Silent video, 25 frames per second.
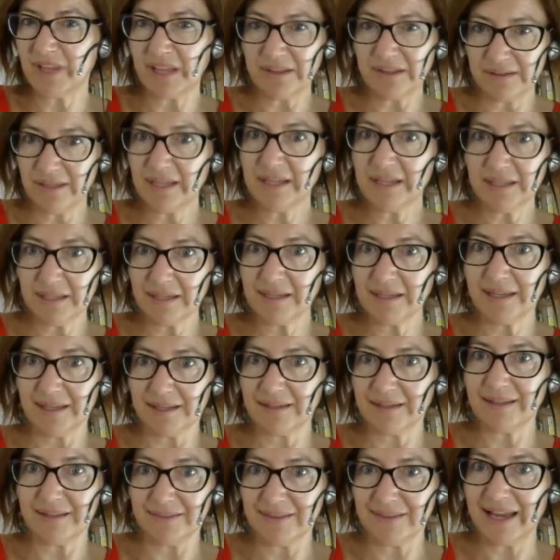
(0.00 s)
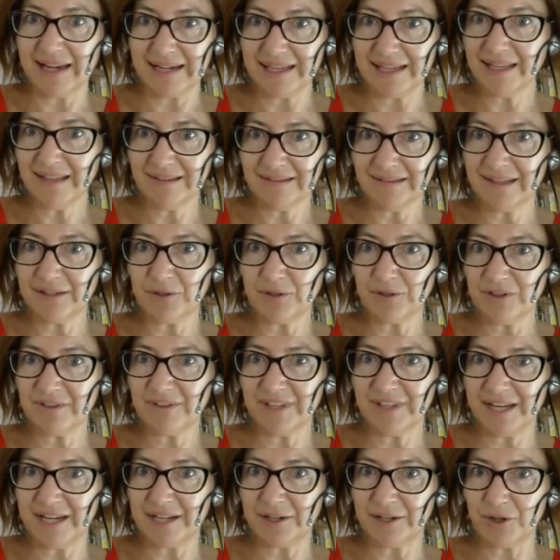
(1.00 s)
I think there is a
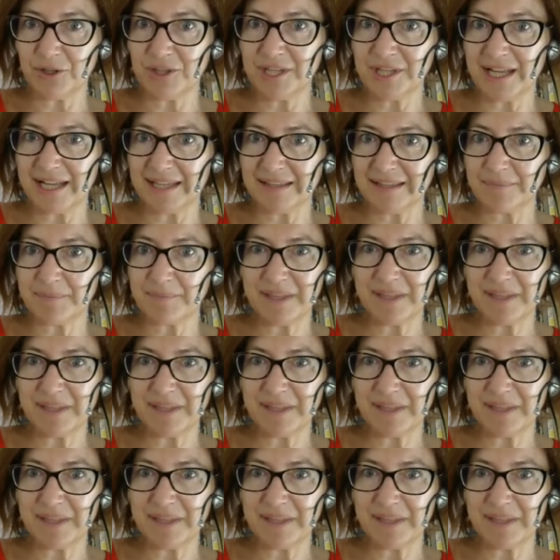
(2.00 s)
concern on that,